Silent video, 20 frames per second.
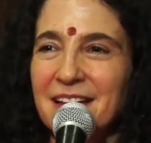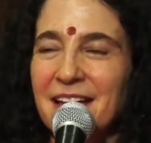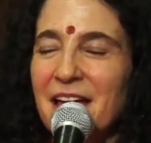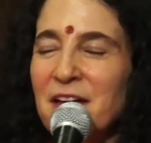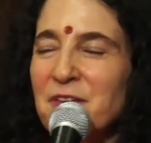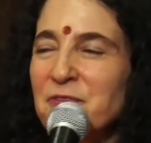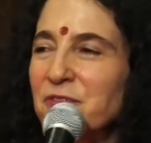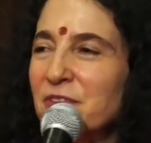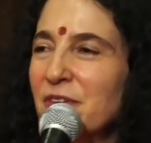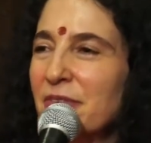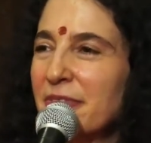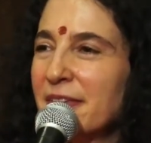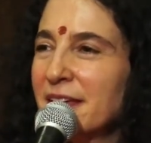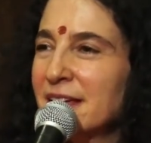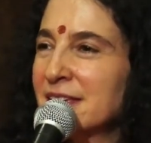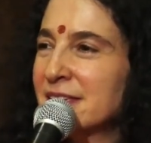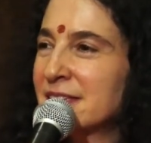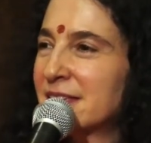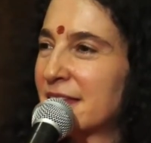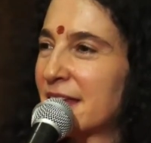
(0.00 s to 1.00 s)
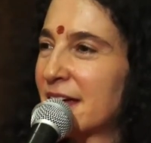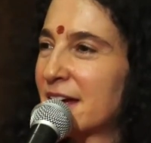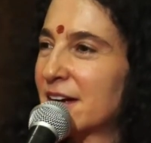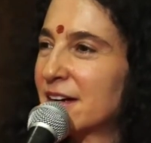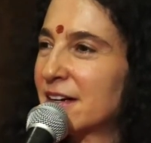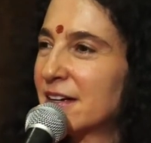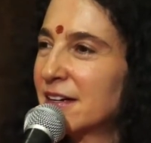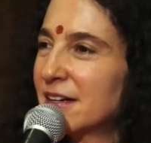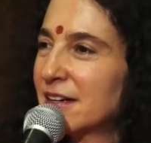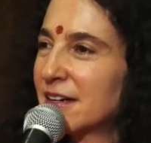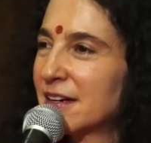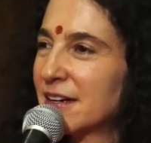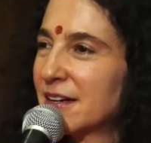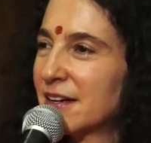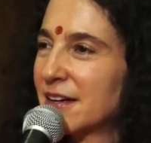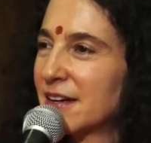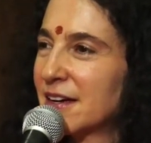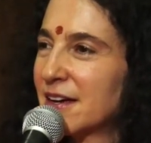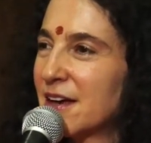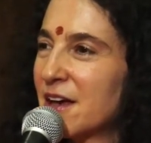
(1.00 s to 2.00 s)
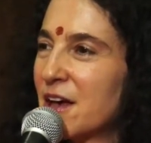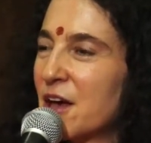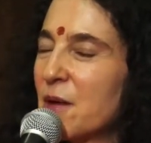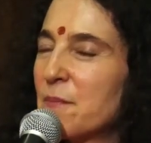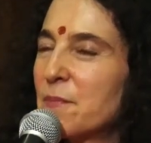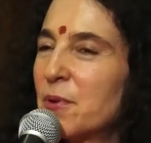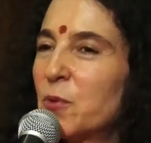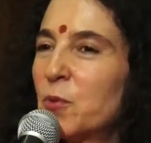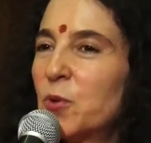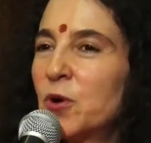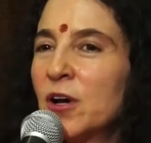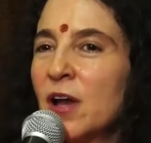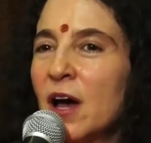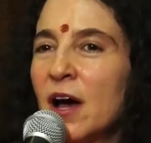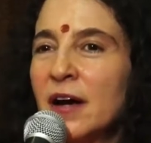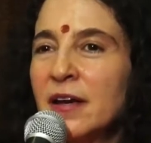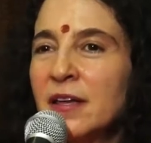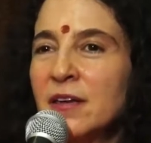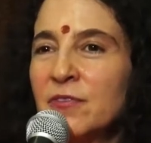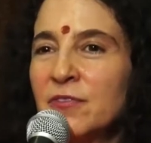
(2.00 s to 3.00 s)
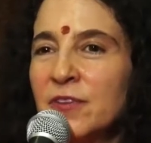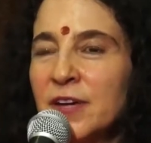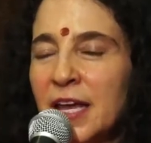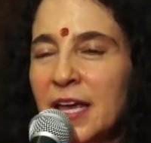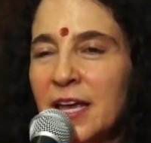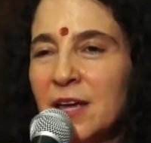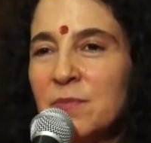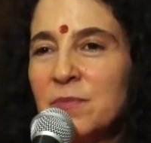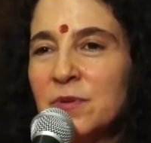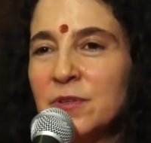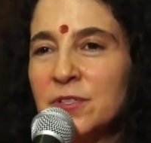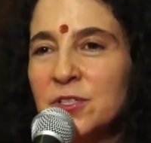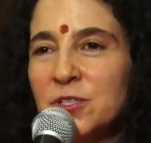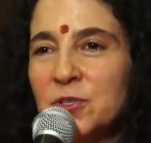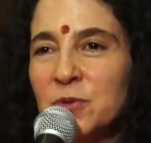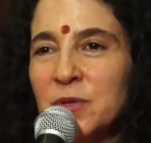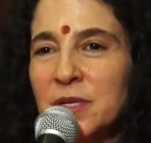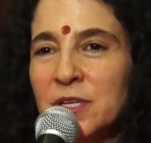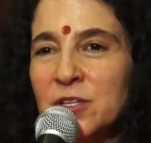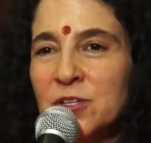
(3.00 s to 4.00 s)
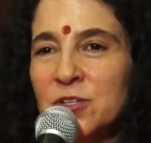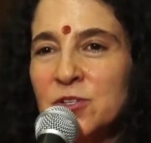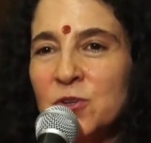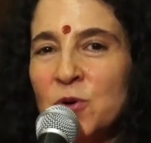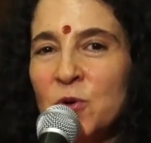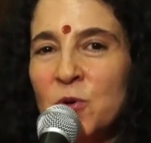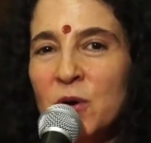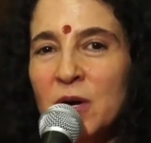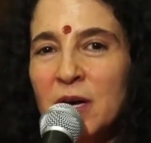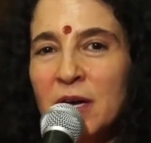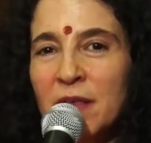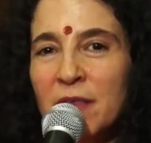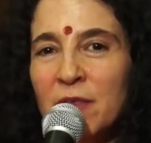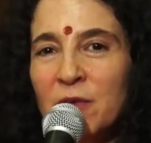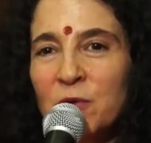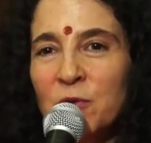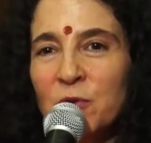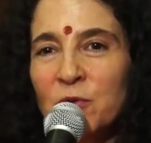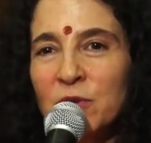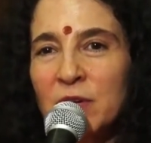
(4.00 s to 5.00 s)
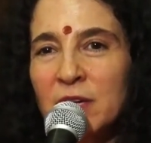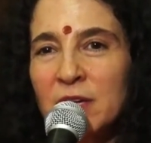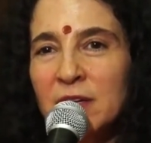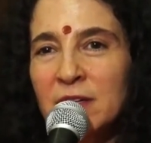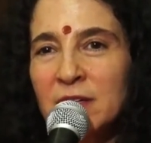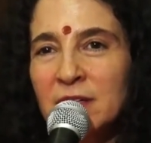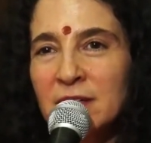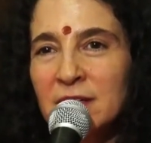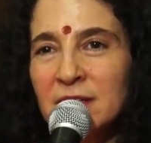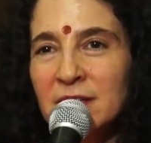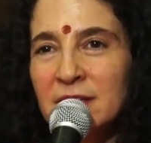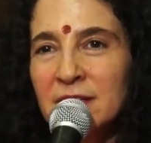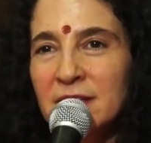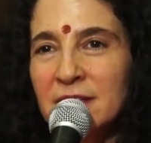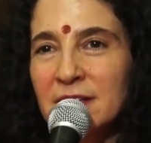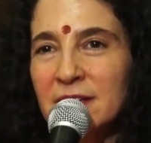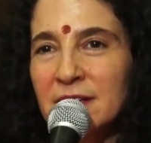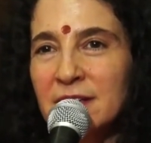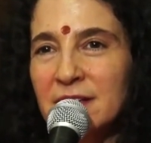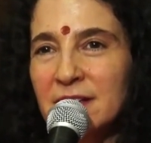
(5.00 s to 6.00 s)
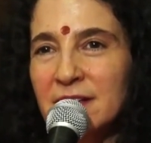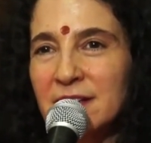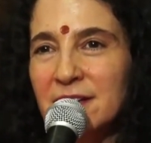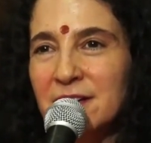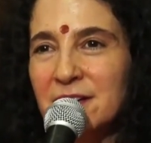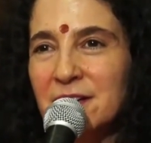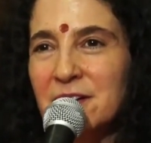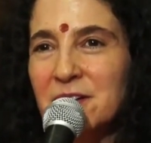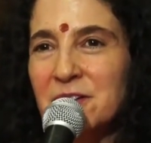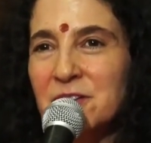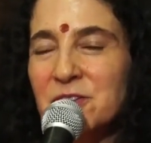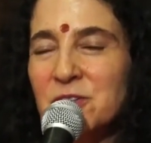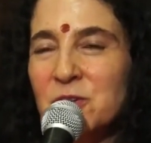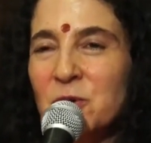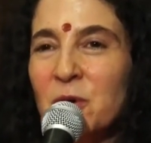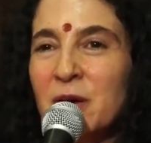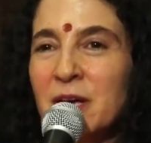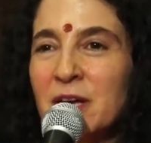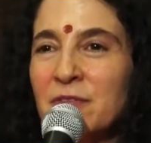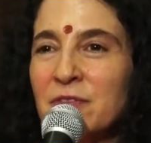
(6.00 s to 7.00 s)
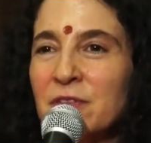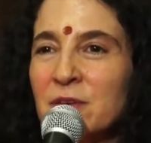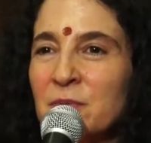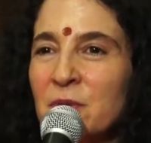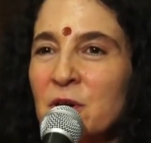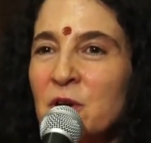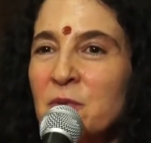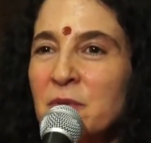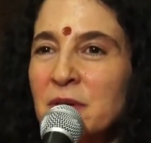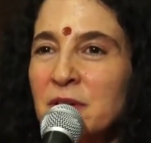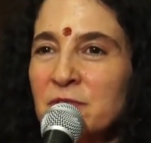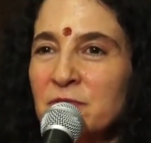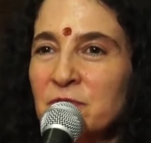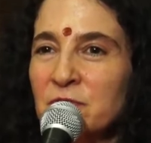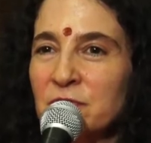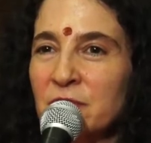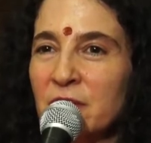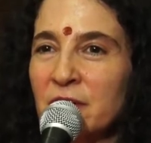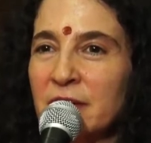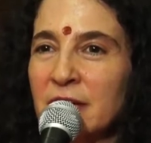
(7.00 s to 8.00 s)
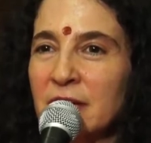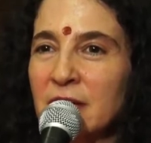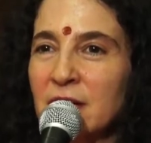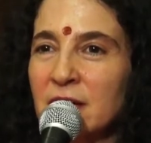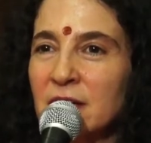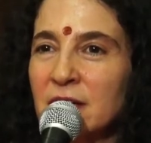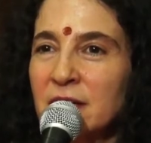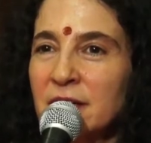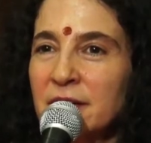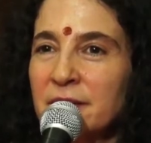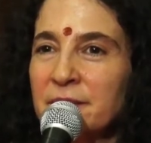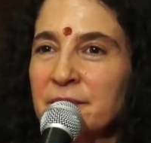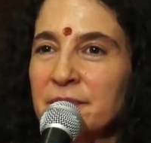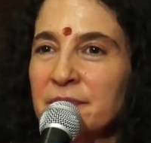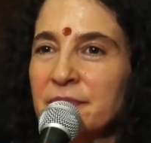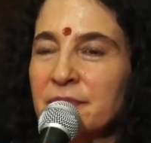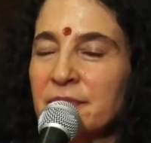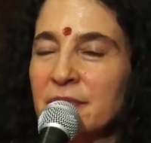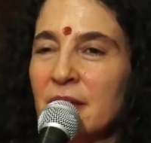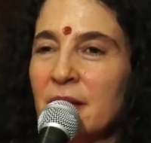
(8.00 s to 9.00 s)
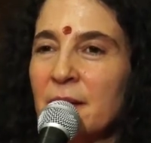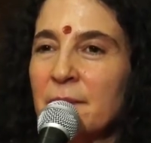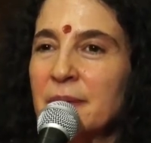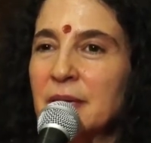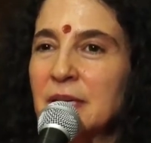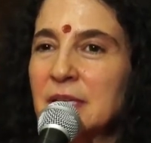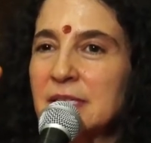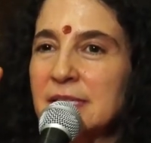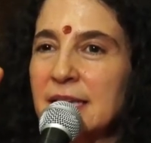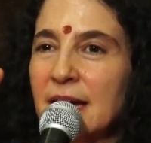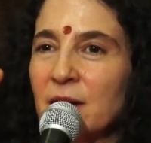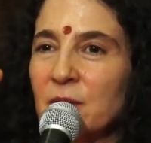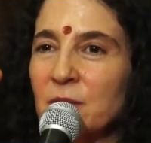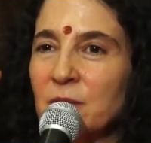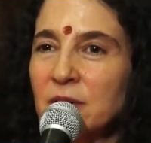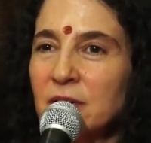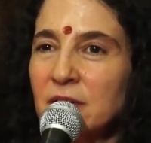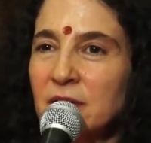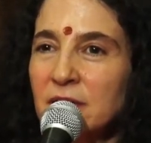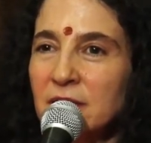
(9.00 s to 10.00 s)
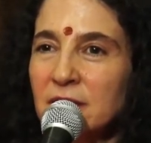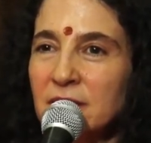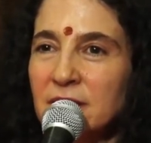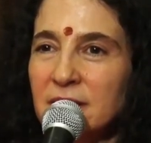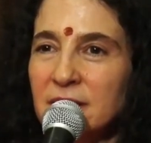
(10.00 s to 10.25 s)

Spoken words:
Everything is there, but we're not even able to enjoy the real joy of the moment for very long, because our